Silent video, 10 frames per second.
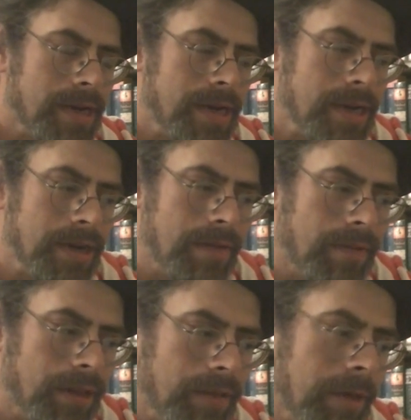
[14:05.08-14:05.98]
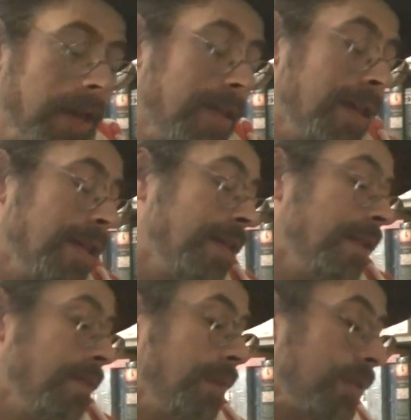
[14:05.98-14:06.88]
didn't really make sense
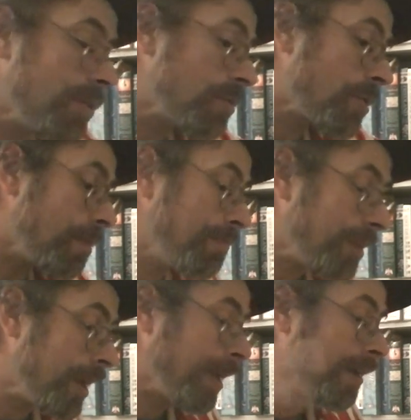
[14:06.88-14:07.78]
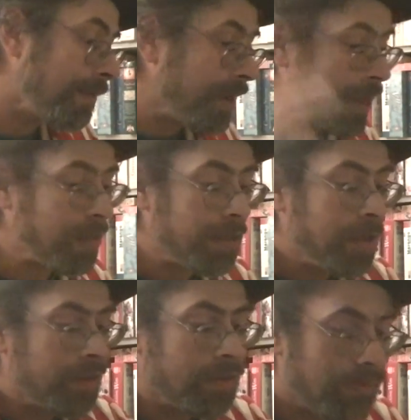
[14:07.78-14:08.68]
and then once you start playing it well
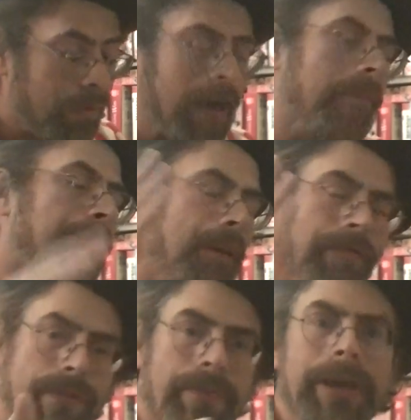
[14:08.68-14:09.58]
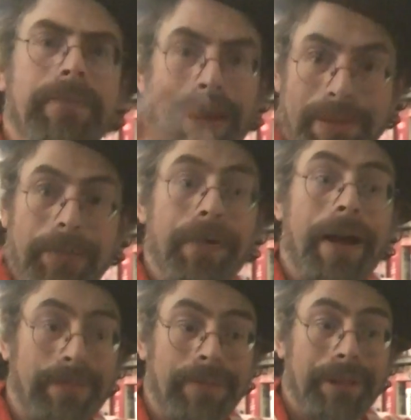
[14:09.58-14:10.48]
you find it but for me maybe the
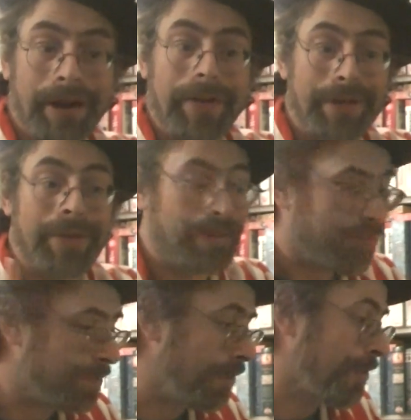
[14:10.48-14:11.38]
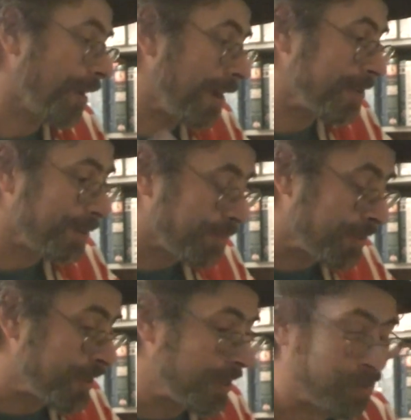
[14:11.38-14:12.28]
problem there is the rules are actually
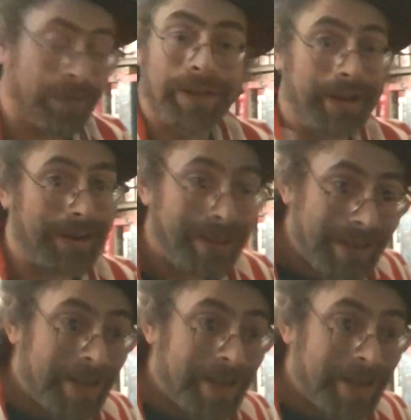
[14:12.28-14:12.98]
procedural and